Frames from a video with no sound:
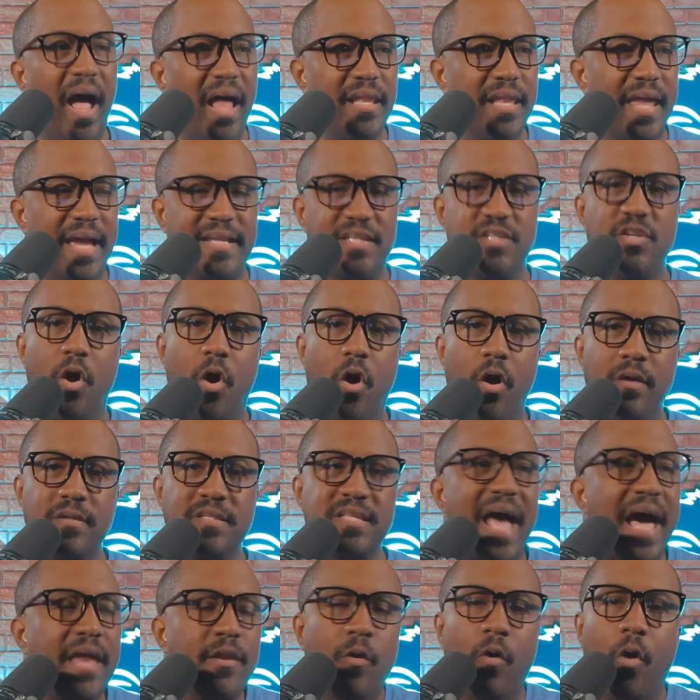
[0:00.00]
I like
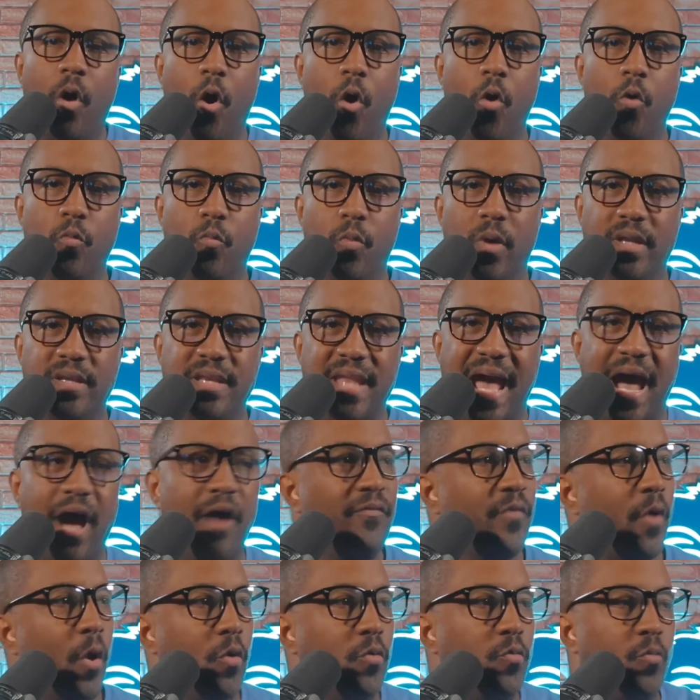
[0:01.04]
dogs. I don't own one
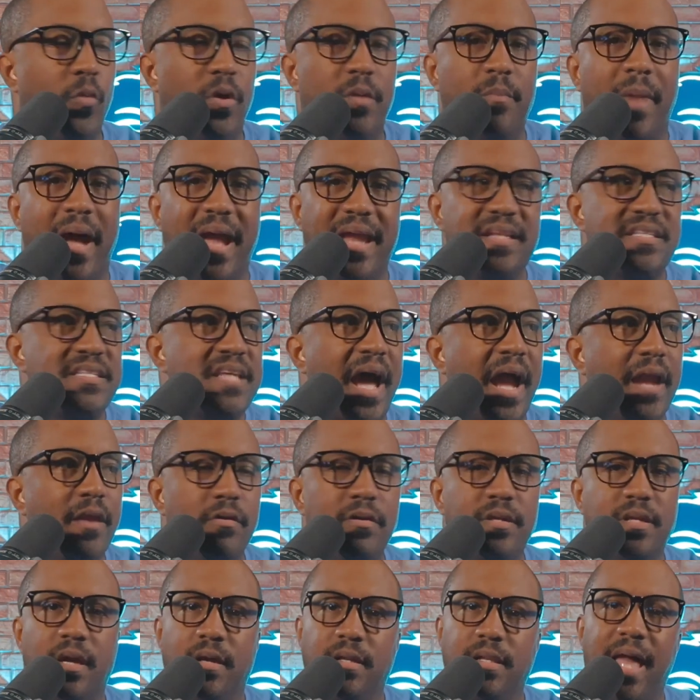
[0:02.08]
now. I've owned one my
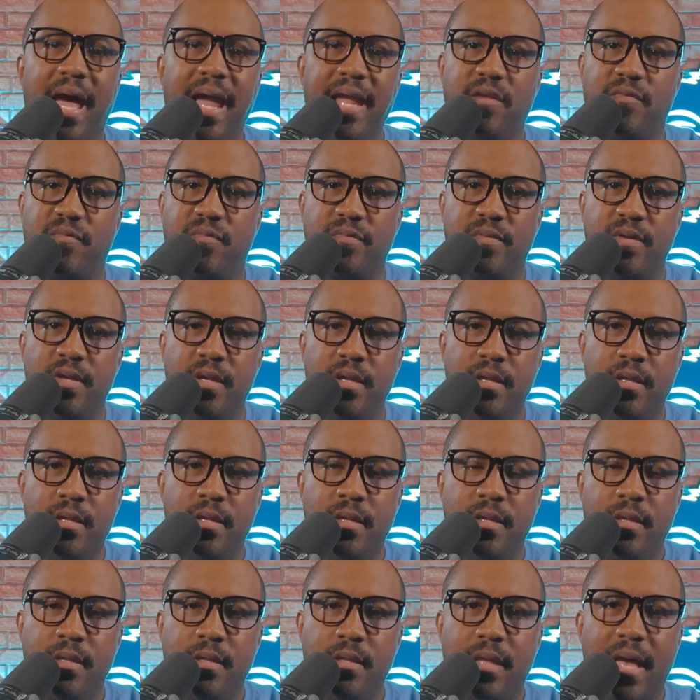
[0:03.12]
entire young life.
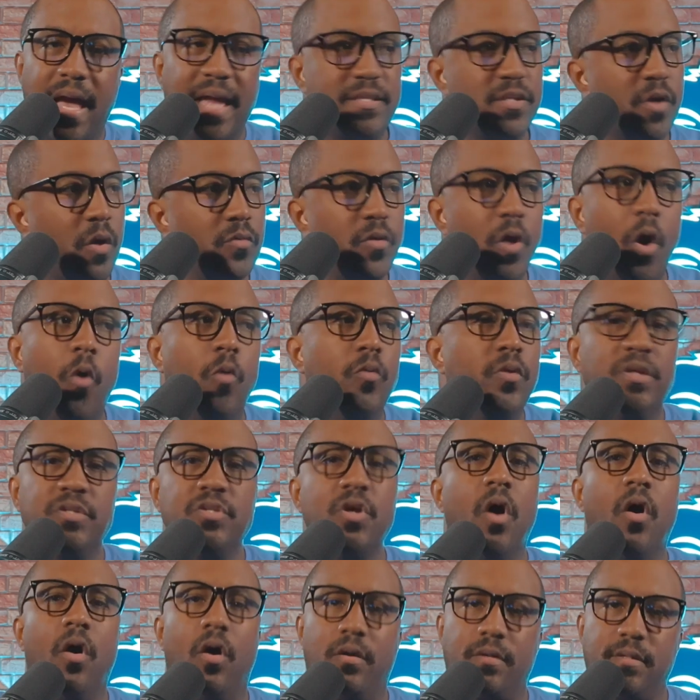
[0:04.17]
I don't own a
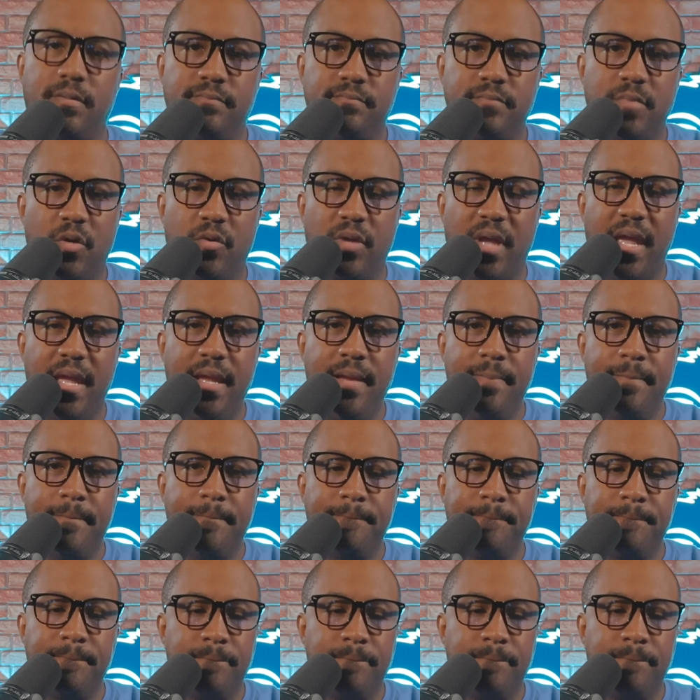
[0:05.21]
dog, okay?